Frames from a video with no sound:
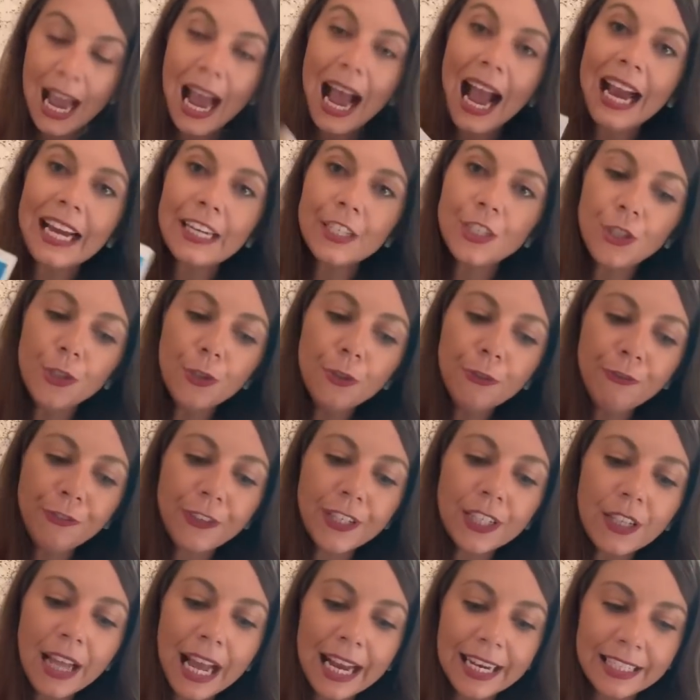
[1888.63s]
I do
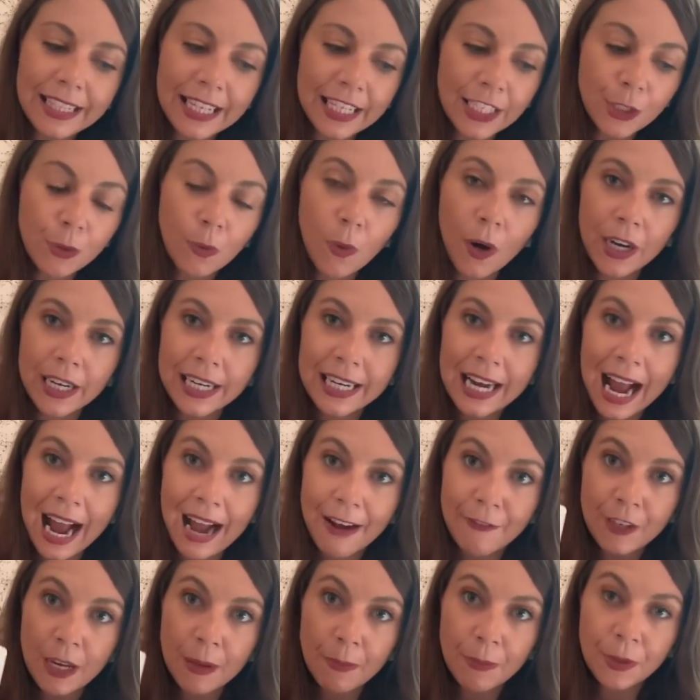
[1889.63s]
feel like that you are going to
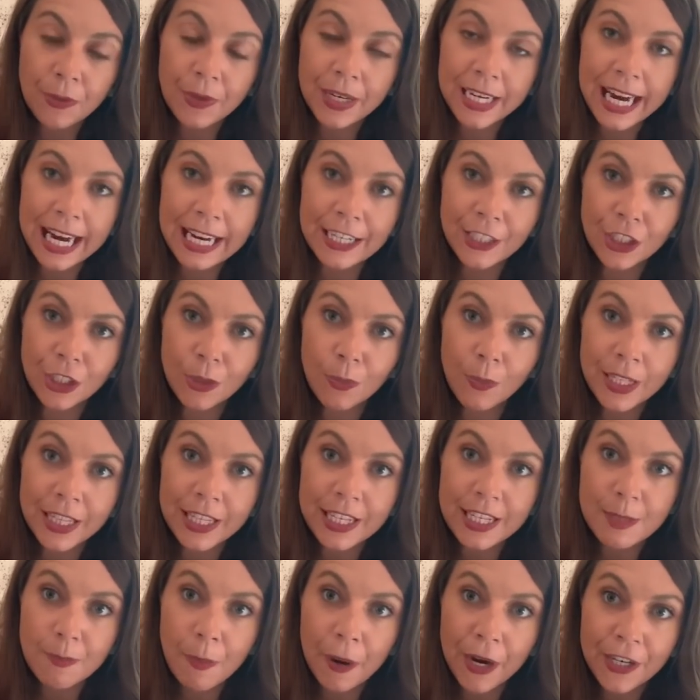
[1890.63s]
have communication with
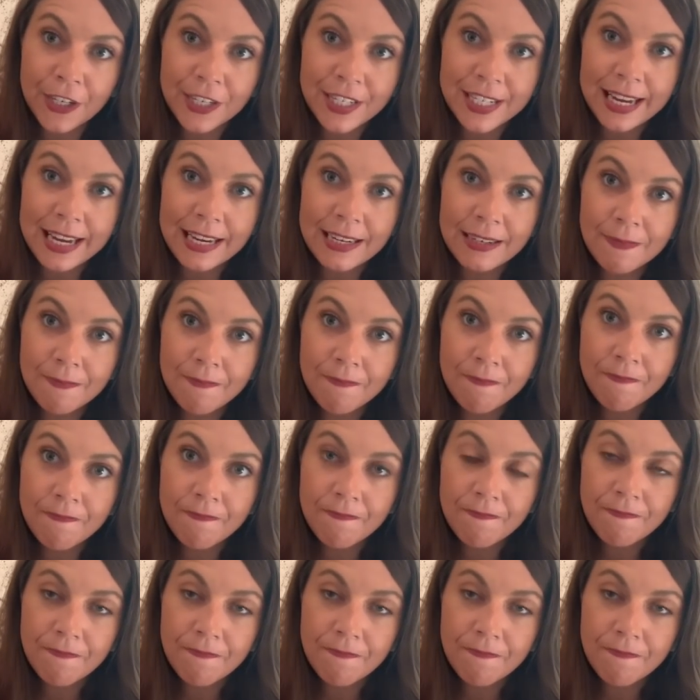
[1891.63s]
this person.